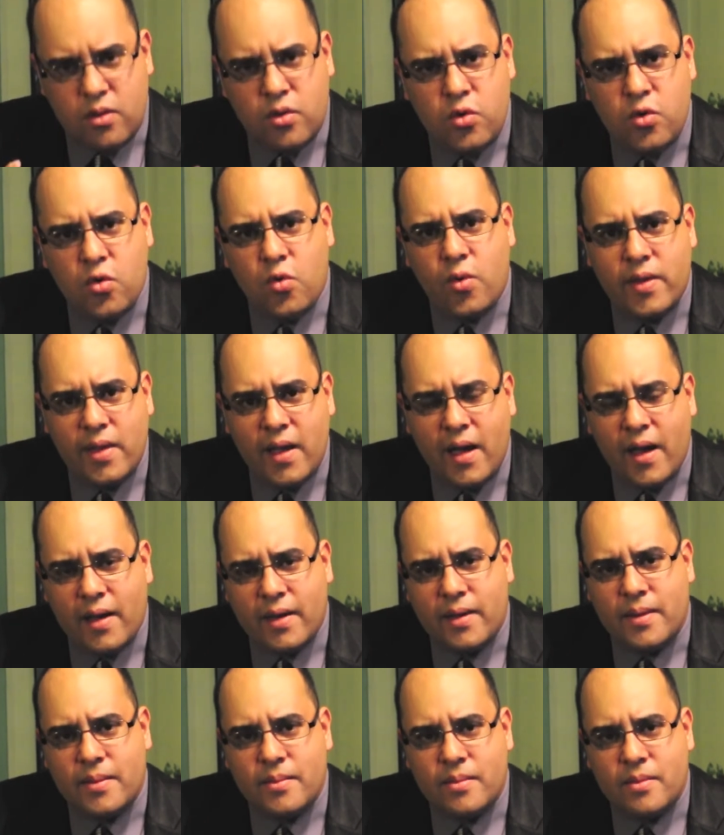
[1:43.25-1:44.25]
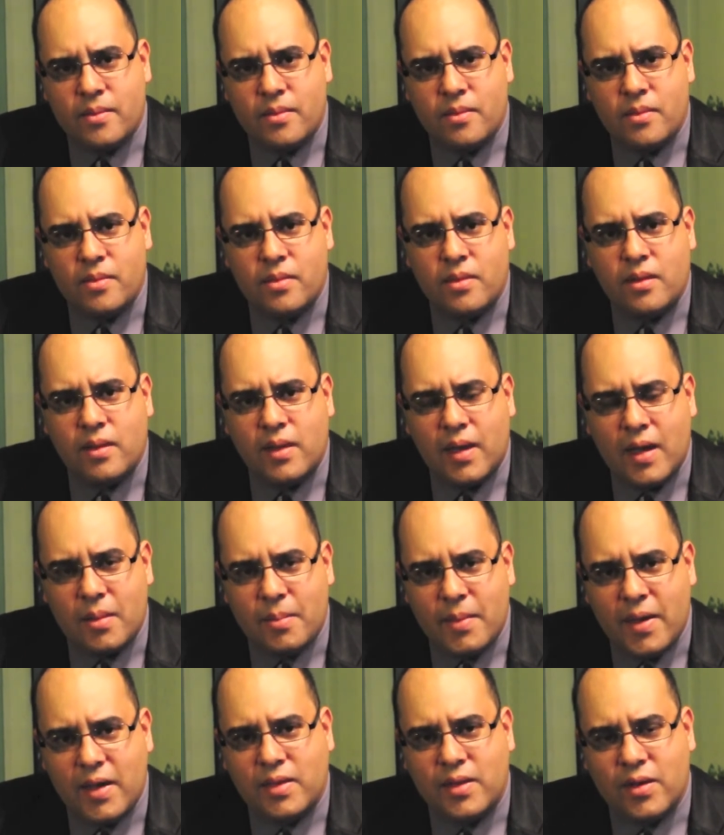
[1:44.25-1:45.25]
You and I can
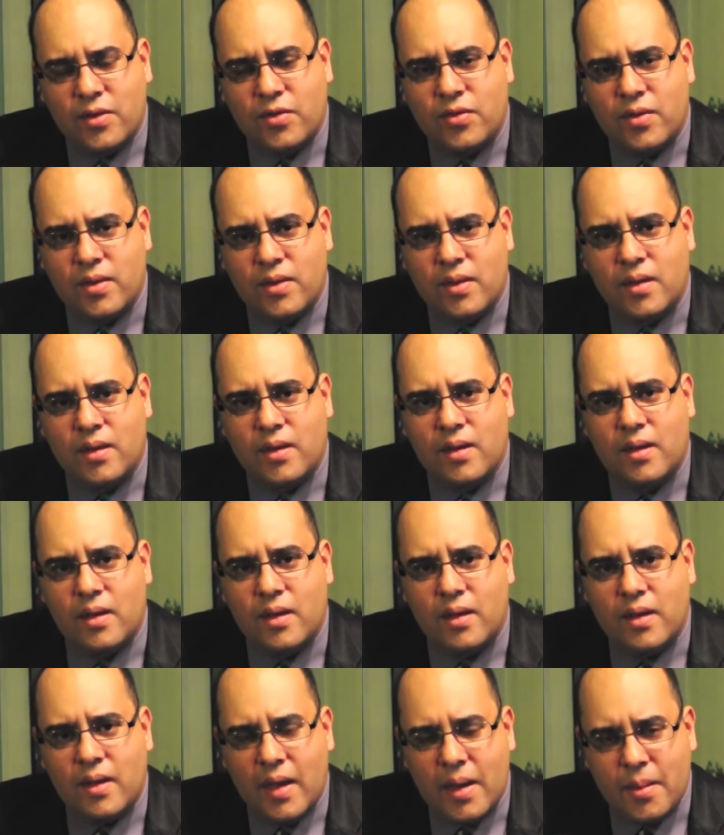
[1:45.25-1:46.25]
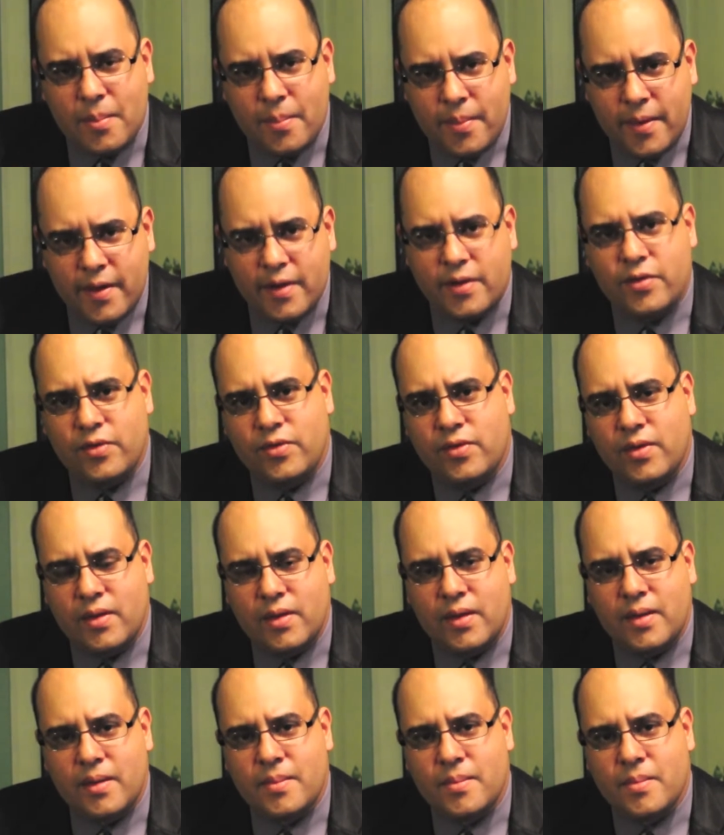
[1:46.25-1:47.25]
make this city a better
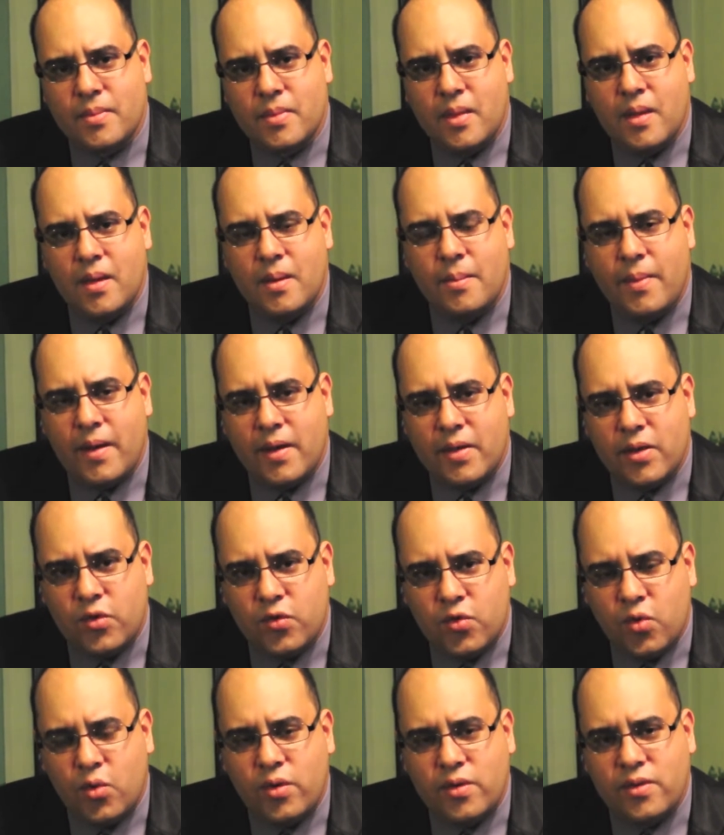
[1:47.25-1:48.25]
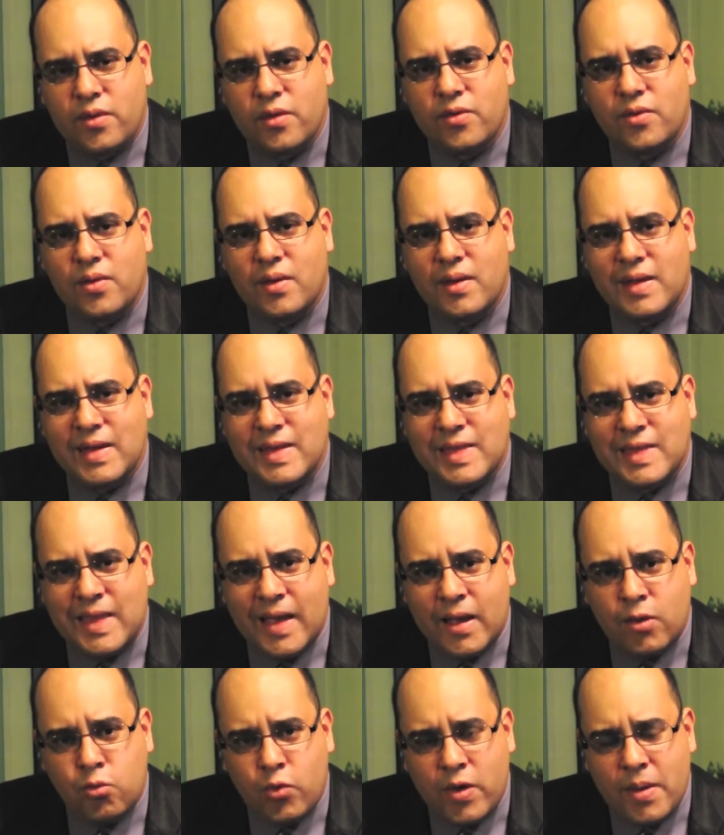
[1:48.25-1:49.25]
city by the choices
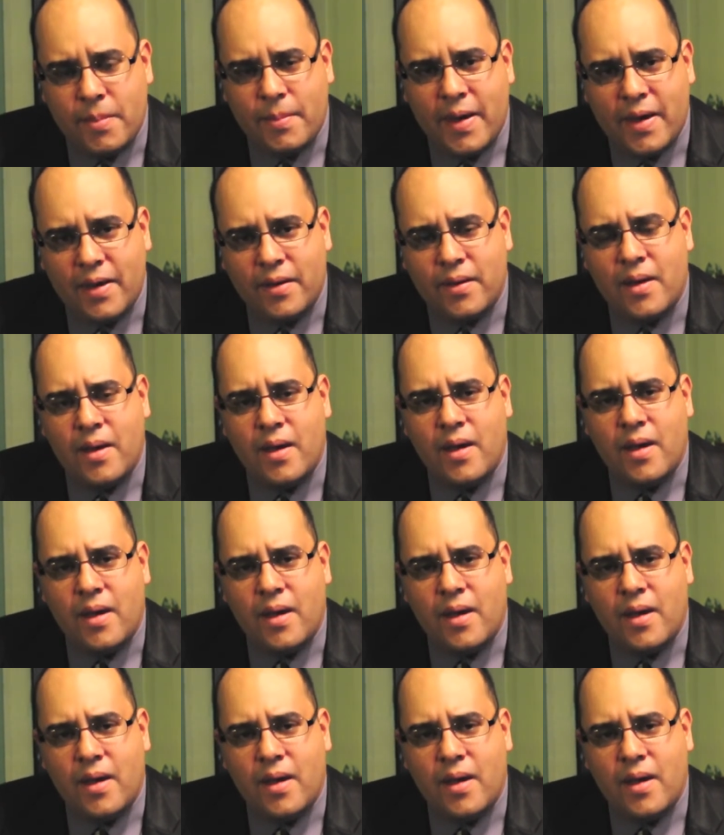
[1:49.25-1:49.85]
that we make.